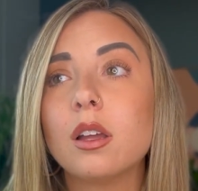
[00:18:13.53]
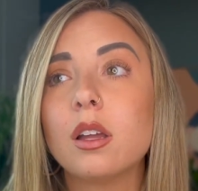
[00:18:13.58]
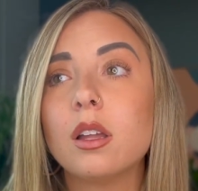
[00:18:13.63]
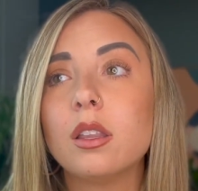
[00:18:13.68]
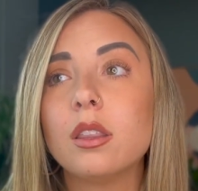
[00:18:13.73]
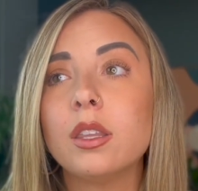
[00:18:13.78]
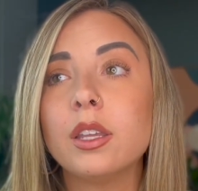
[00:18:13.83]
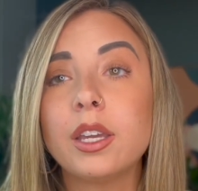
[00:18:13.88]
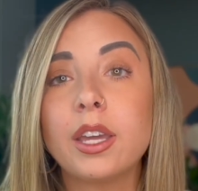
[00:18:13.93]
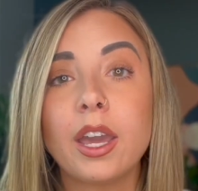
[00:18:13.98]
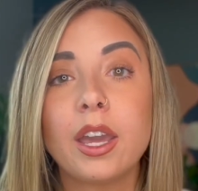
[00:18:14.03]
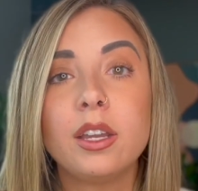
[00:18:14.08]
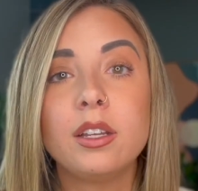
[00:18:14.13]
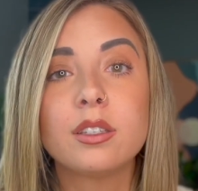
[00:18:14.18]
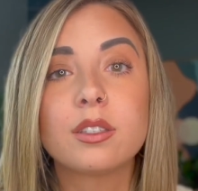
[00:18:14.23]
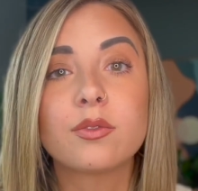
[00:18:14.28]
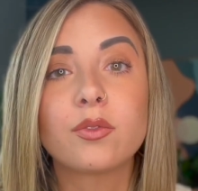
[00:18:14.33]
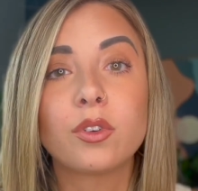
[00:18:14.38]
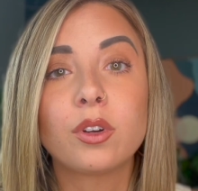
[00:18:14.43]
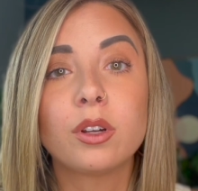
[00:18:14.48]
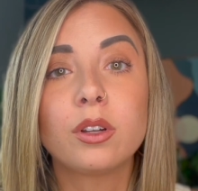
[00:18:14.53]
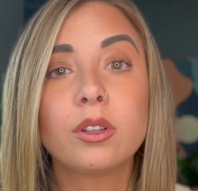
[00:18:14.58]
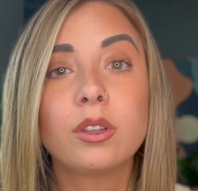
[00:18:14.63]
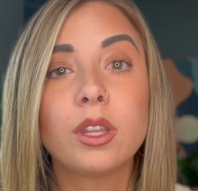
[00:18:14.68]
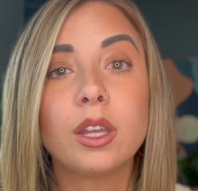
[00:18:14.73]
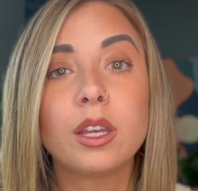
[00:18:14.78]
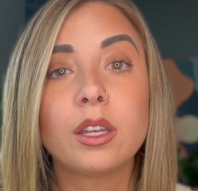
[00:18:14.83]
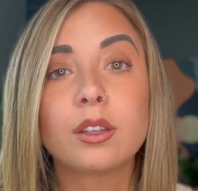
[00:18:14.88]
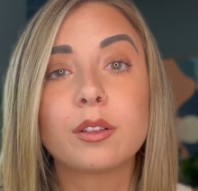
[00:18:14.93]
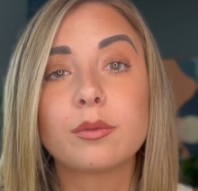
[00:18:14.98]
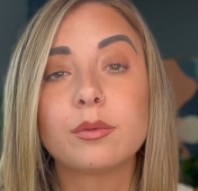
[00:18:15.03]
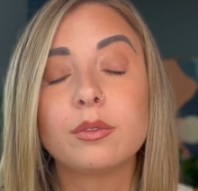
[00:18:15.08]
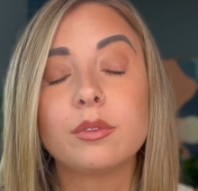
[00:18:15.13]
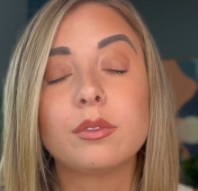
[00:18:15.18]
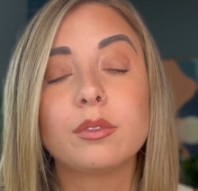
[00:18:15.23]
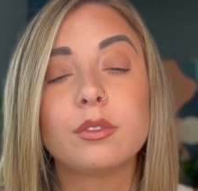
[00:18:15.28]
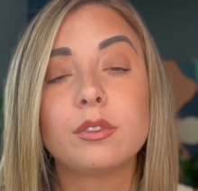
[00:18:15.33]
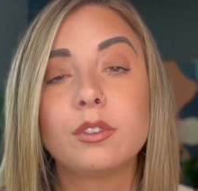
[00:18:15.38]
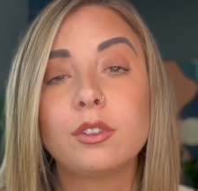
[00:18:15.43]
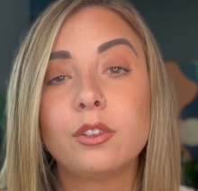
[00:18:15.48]
the case for like
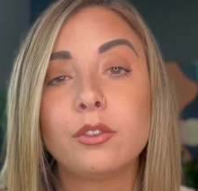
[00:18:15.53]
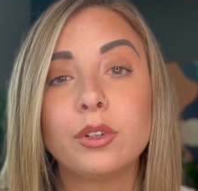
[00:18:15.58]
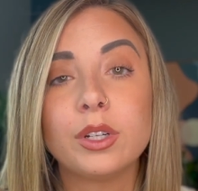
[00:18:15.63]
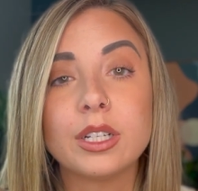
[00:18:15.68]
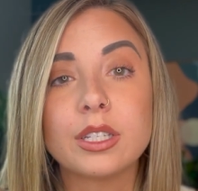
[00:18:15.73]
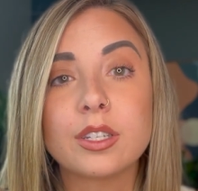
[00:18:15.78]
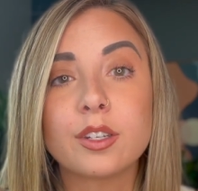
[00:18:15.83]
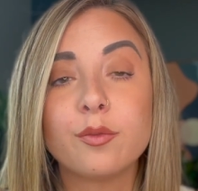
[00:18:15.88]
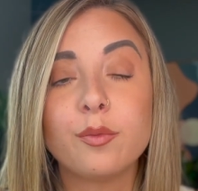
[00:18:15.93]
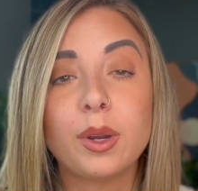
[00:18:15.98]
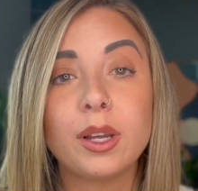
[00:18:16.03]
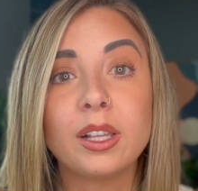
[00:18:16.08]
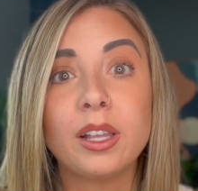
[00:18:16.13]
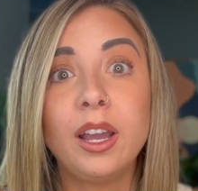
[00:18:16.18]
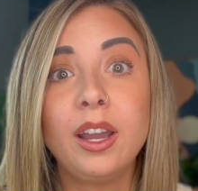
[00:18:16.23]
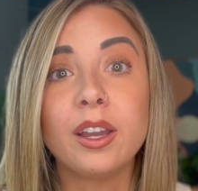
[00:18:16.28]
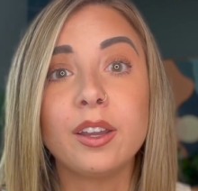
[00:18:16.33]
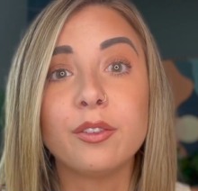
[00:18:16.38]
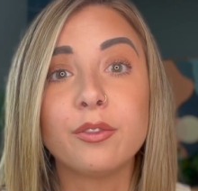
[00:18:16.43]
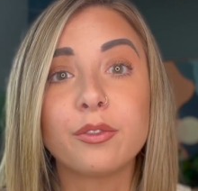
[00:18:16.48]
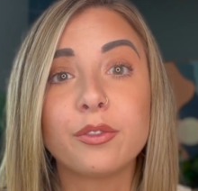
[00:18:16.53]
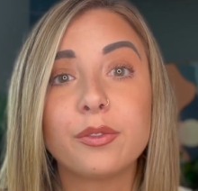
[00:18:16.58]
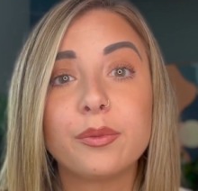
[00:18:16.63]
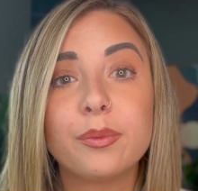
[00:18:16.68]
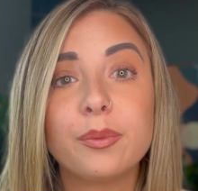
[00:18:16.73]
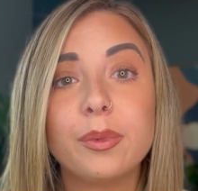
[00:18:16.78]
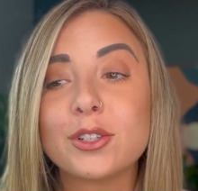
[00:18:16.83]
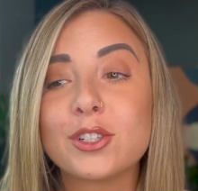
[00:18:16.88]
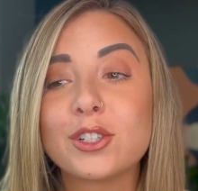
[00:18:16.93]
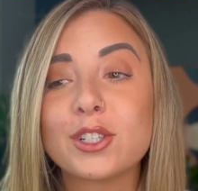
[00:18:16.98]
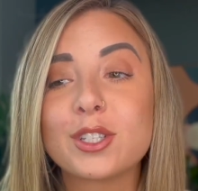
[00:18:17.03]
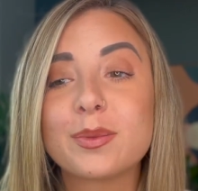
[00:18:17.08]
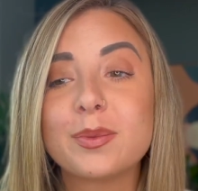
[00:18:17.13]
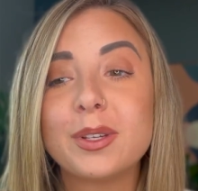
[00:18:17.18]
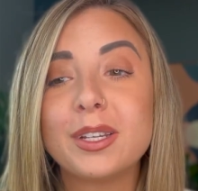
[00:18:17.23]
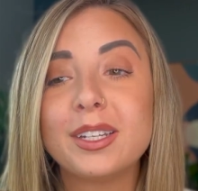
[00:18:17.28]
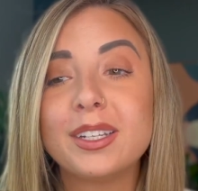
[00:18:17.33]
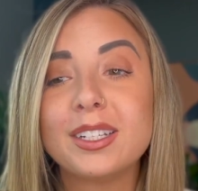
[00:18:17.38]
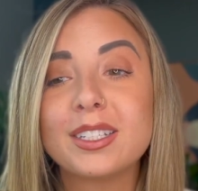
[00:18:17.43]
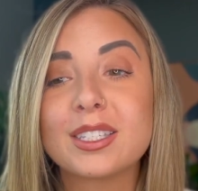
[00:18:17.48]
the rest of my life. It's
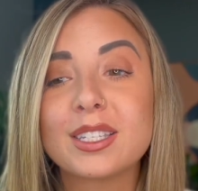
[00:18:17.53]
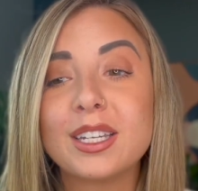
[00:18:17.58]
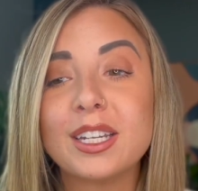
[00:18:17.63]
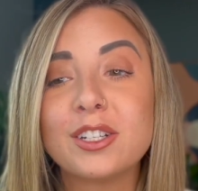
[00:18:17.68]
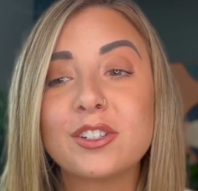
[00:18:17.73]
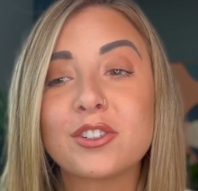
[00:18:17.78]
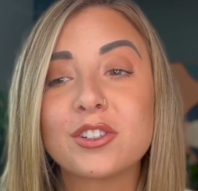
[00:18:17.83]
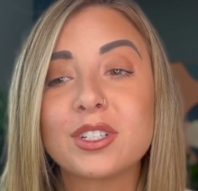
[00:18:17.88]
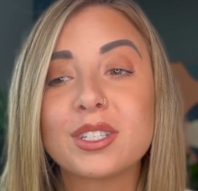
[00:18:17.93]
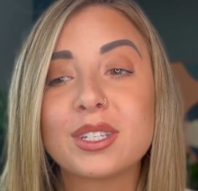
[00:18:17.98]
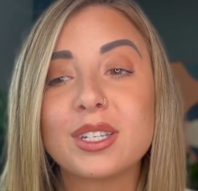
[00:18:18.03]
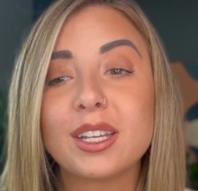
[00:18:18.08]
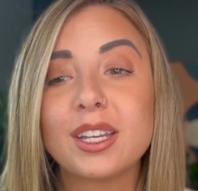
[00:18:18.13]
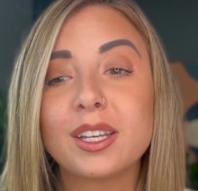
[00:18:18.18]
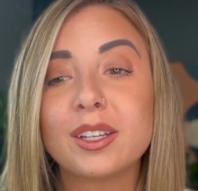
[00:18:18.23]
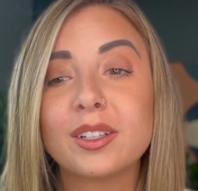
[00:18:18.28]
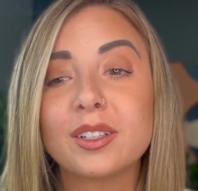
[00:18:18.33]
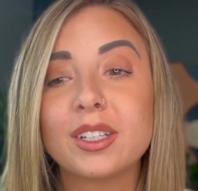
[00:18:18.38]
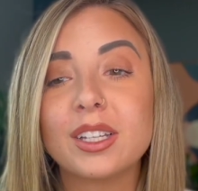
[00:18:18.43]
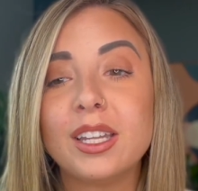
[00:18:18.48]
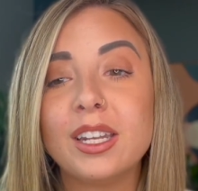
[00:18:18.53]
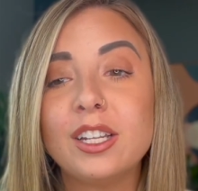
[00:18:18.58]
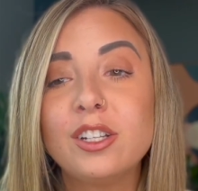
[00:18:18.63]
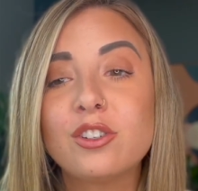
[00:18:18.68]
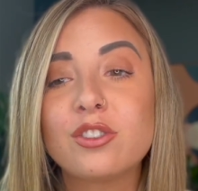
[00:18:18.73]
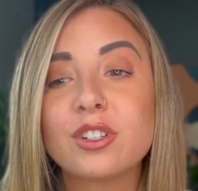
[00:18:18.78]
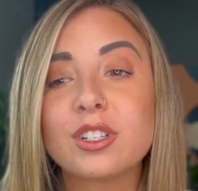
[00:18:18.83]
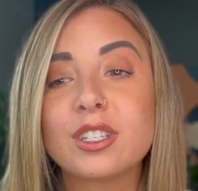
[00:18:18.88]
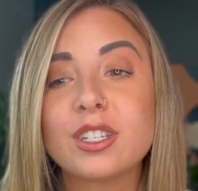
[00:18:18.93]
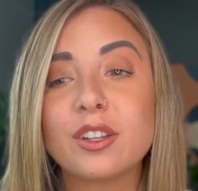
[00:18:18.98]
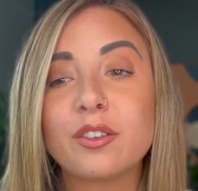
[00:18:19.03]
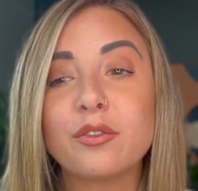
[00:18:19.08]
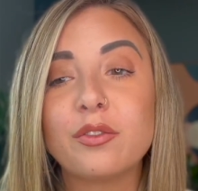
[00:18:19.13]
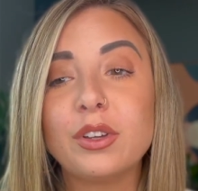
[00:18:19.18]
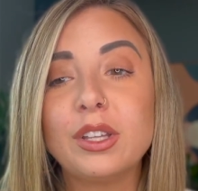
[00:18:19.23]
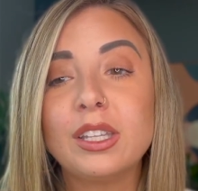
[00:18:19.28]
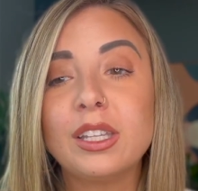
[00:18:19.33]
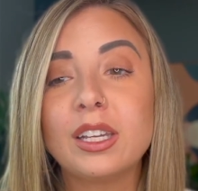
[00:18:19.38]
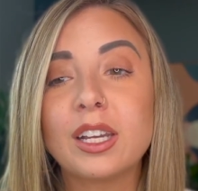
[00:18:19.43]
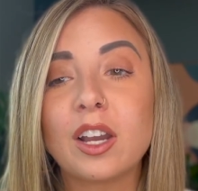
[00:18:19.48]
an interesting
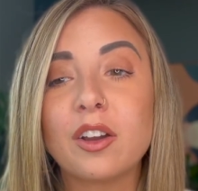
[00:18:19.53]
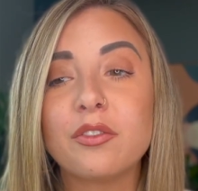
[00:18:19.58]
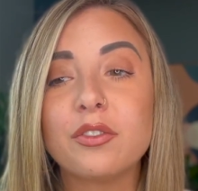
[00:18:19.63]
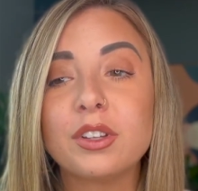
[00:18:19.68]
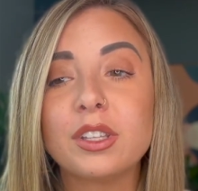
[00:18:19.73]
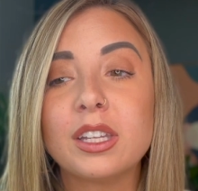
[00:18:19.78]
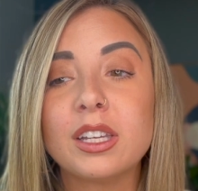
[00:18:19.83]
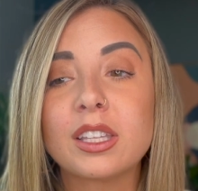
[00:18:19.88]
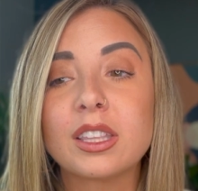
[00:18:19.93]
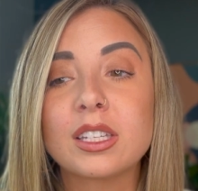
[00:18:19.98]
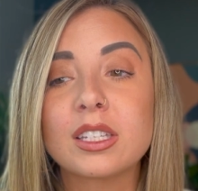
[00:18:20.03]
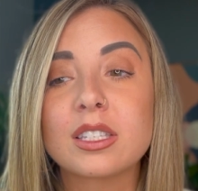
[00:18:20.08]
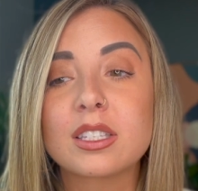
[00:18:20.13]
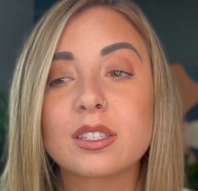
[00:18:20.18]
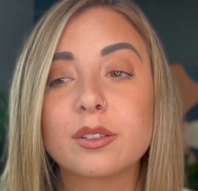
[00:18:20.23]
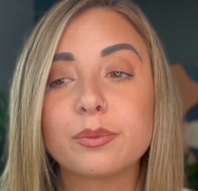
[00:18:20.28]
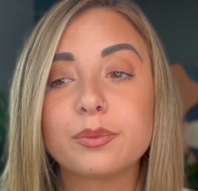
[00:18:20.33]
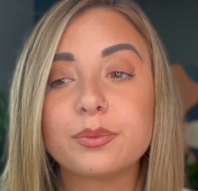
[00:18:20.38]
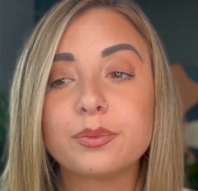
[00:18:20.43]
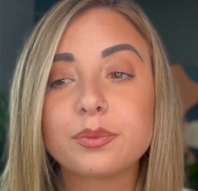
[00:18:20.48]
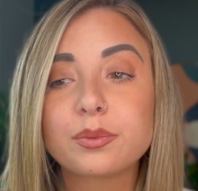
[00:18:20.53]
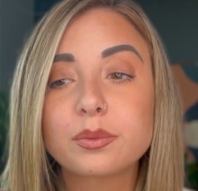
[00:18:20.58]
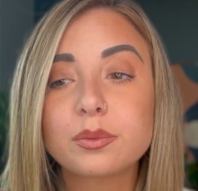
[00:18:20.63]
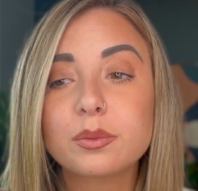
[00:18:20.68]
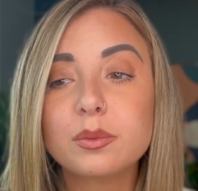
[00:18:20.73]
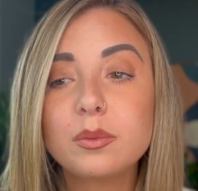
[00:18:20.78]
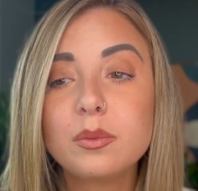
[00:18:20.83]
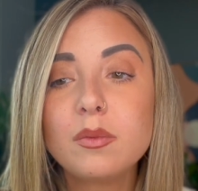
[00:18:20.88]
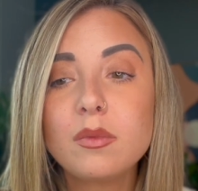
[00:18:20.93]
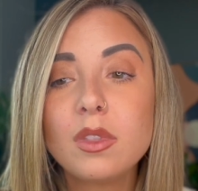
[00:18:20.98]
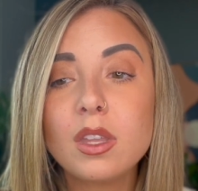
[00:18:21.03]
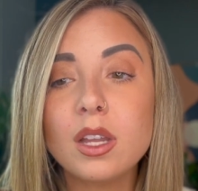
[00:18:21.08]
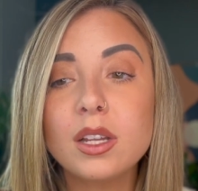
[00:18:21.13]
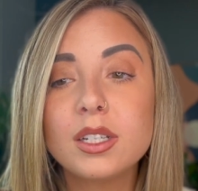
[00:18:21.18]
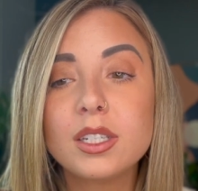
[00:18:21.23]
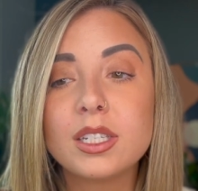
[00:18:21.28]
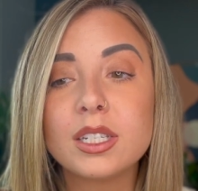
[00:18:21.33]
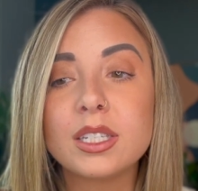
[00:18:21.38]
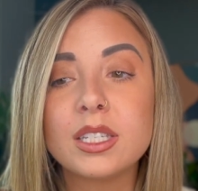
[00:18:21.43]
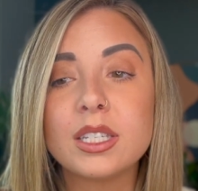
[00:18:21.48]
feeling. I feel like this
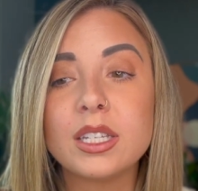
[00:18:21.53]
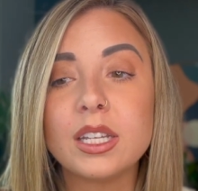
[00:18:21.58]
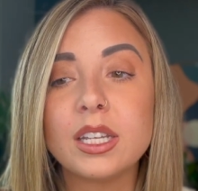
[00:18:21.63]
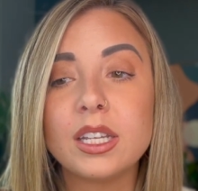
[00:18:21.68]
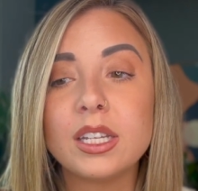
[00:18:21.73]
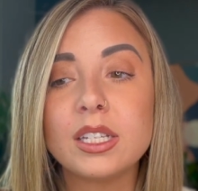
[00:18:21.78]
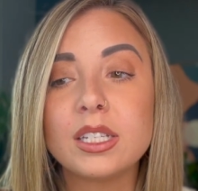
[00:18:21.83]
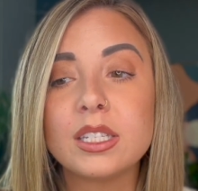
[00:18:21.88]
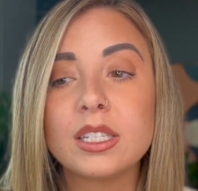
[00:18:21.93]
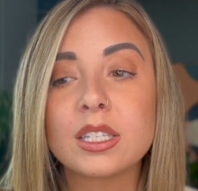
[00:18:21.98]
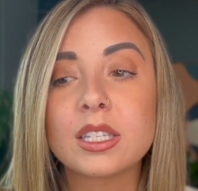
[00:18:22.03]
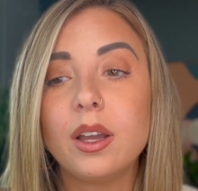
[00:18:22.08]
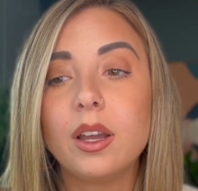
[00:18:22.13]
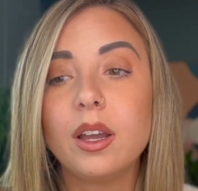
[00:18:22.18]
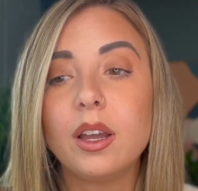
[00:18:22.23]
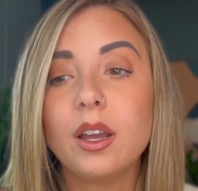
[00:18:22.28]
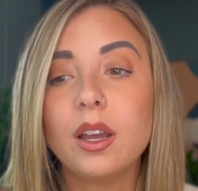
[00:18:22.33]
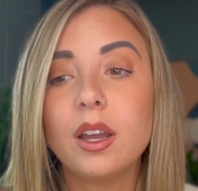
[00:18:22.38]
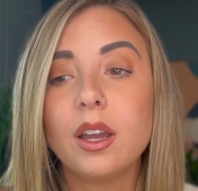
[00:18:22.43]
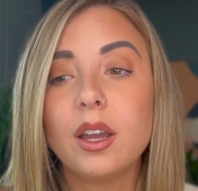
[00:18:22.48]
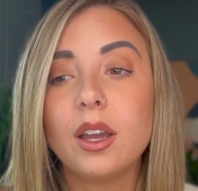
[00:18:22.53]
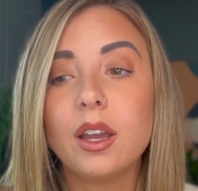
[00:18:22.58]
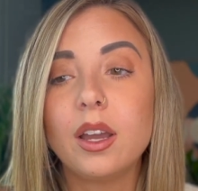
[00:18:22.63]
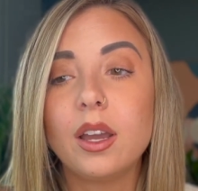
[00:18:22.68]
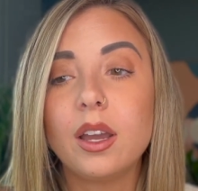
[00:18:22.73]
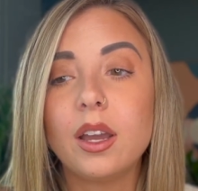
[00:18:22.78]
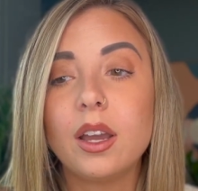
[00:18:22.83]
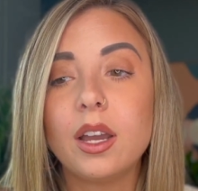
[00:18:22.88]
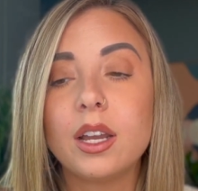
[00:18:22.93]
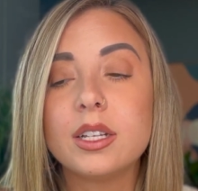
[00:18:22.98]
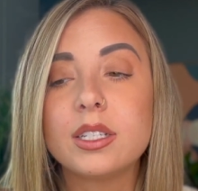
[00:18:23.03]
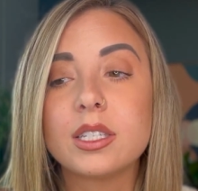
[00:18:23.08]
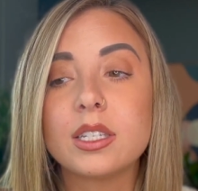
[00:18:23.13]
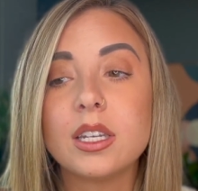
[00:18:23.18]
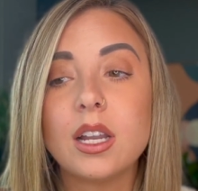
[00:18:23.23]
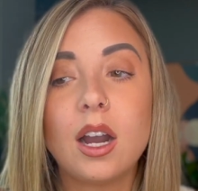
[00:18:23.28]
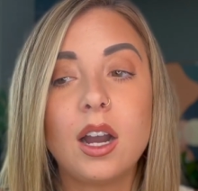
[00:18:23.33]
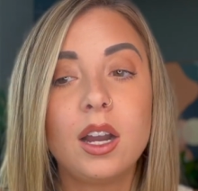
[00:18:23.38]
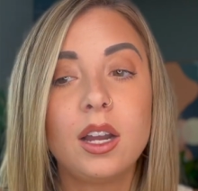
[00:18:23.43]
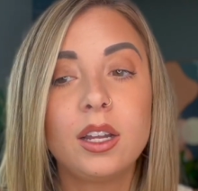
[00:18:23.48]
disease has
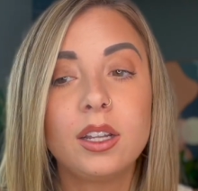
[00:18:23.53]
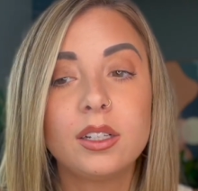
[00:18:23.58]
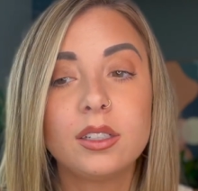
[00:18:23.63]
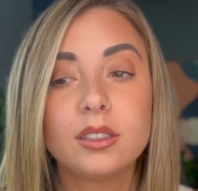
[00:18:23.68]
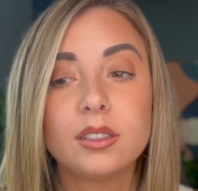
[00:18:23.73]
not